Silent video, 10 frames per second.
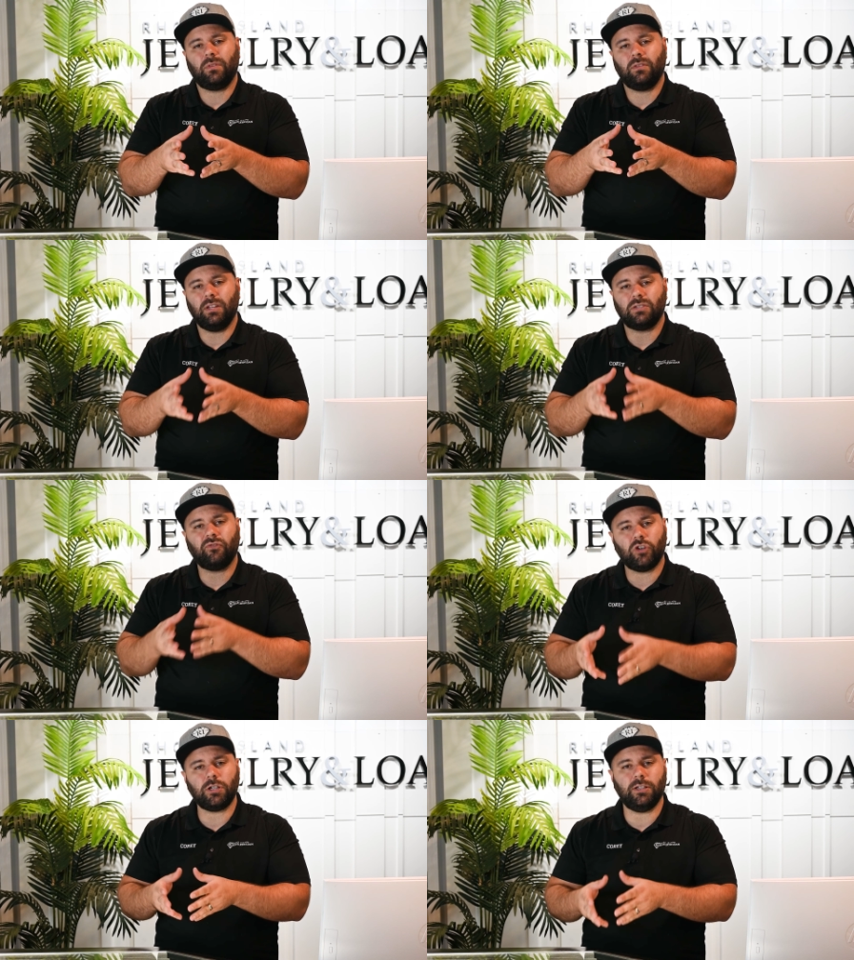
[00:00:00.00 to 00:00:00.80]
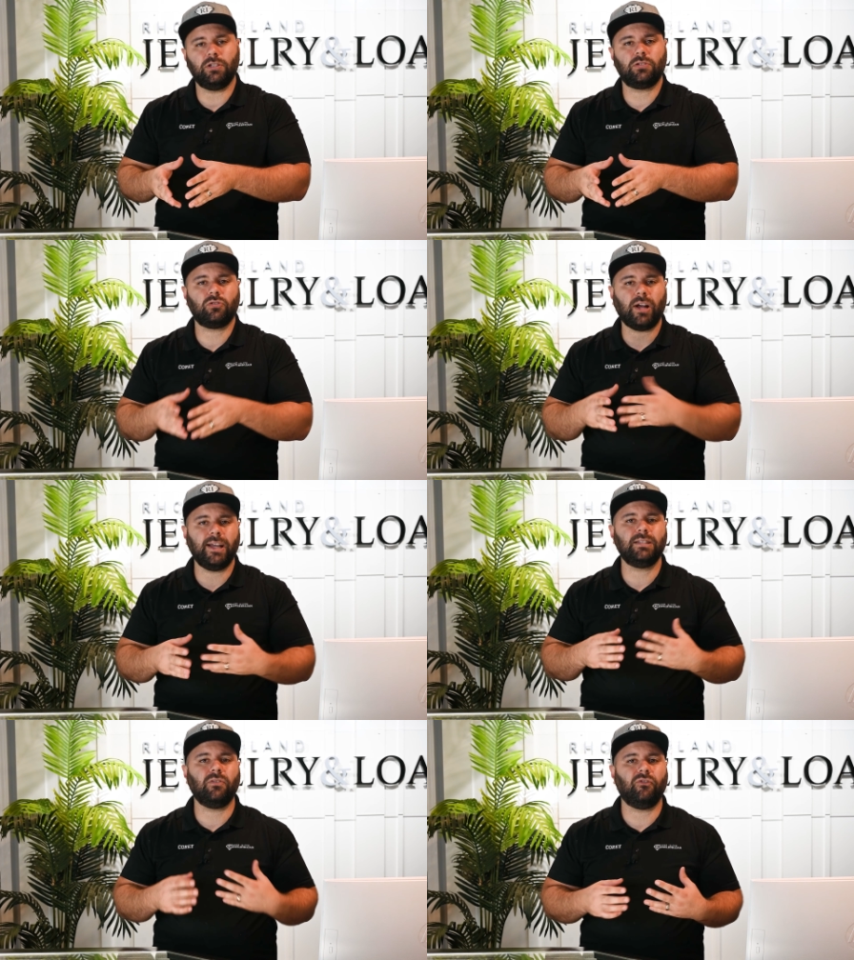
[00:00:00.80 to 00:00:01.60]
this footage,
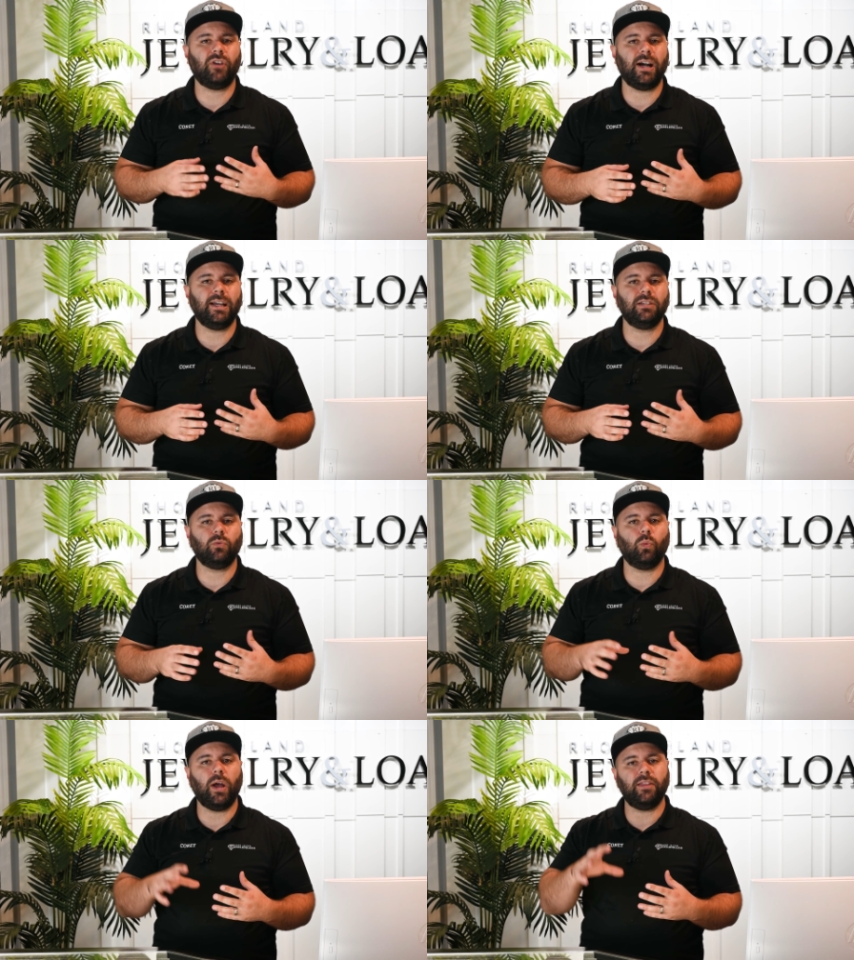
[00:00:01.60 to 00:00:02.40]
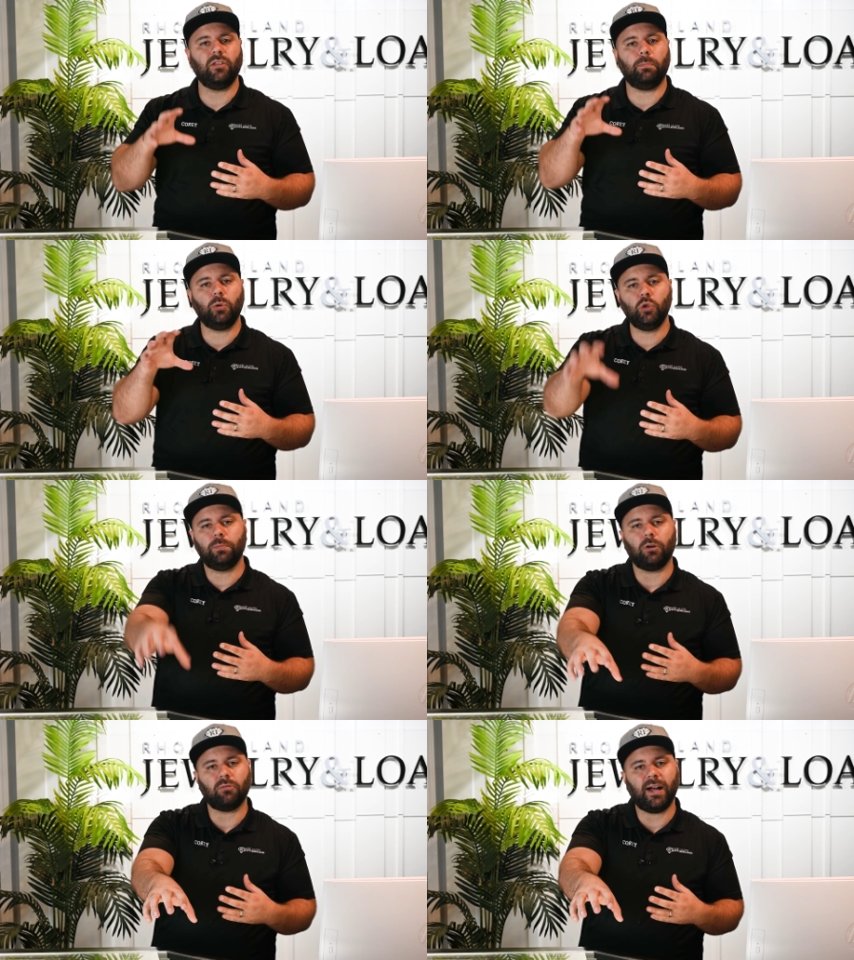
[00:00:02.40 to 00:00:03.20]
trying to find when the
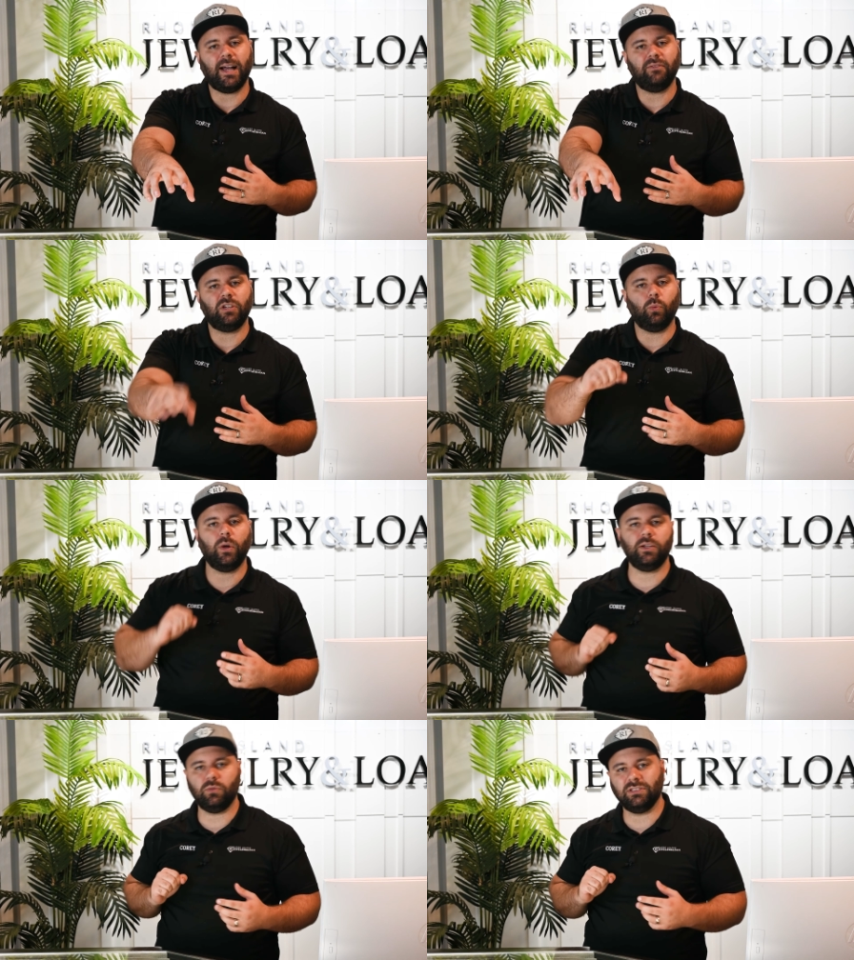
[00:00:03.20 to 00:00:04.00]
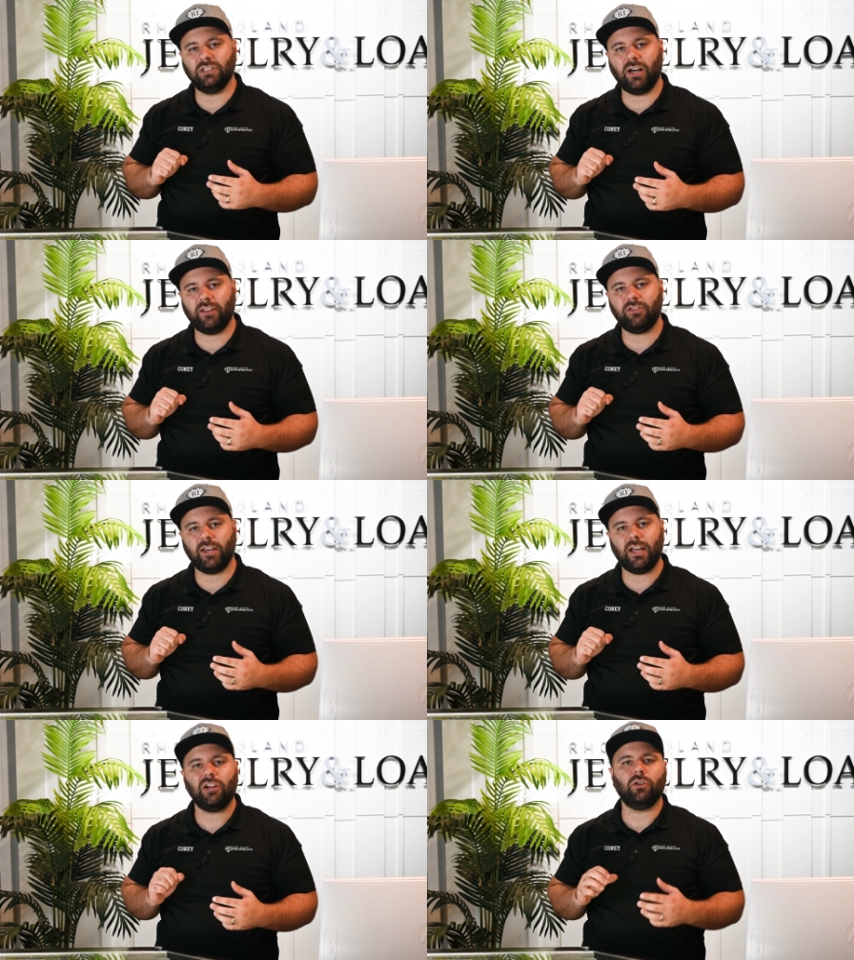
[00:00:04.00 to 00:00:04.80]
poop arrived and when it was not
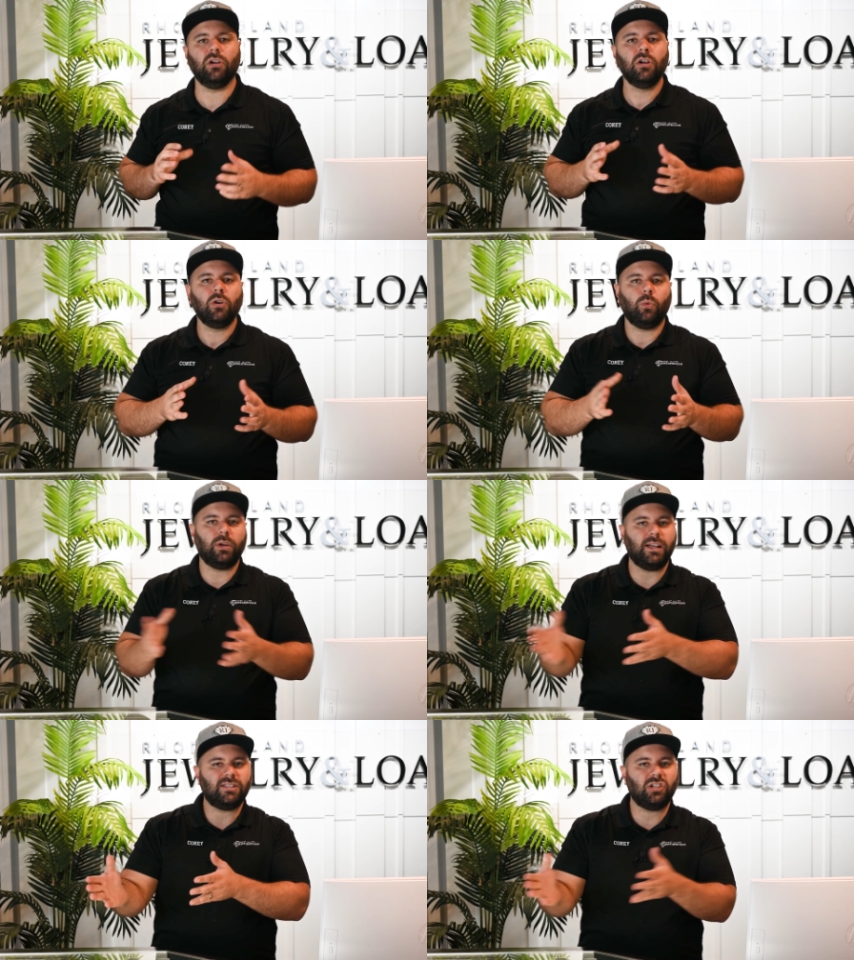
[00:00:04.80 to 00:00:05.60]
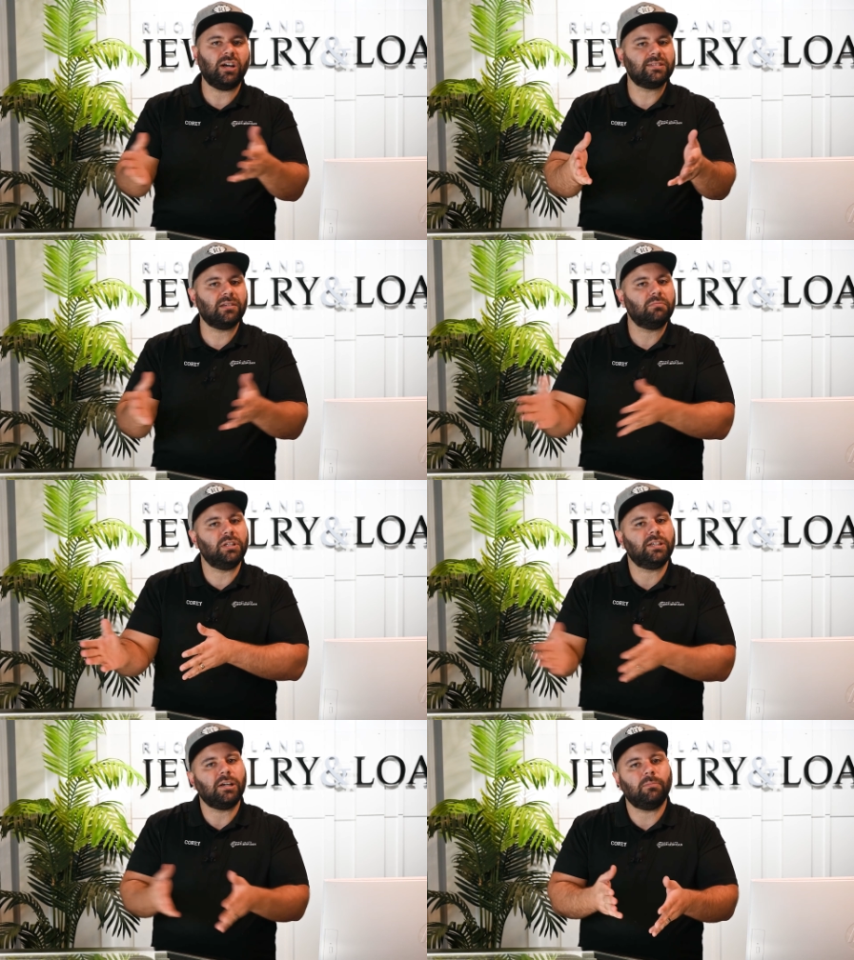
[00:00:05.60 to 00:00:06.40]
there, or when I saw
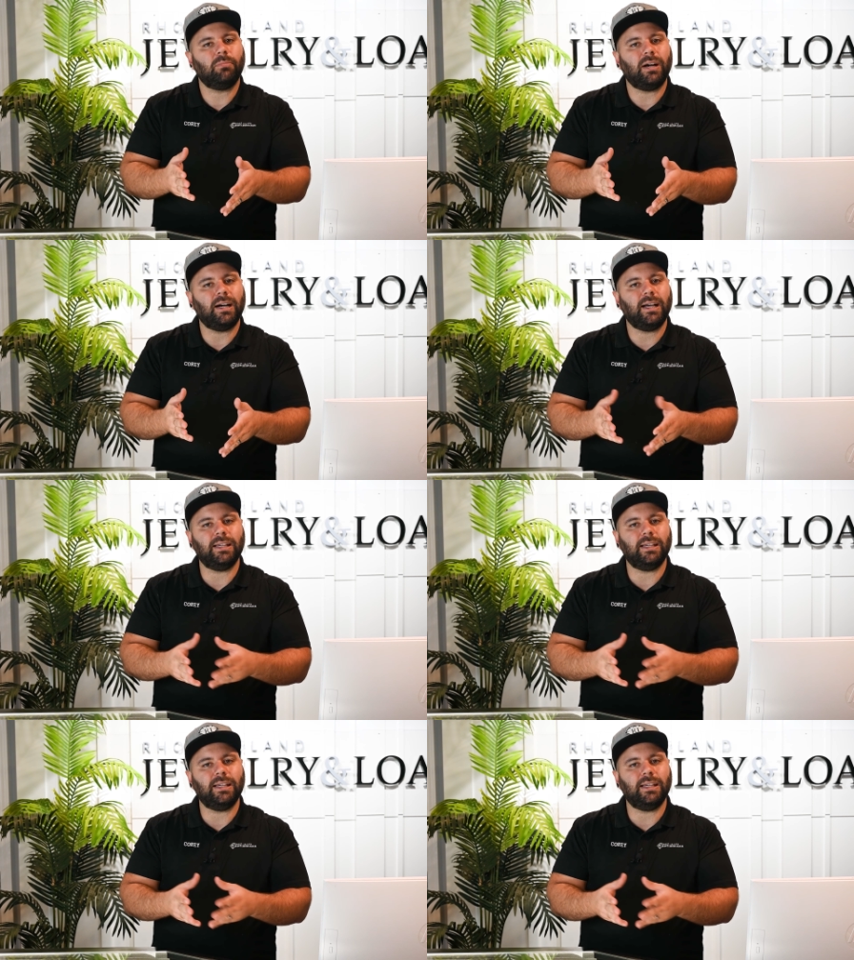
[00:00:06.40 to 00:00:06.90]
somebody come by.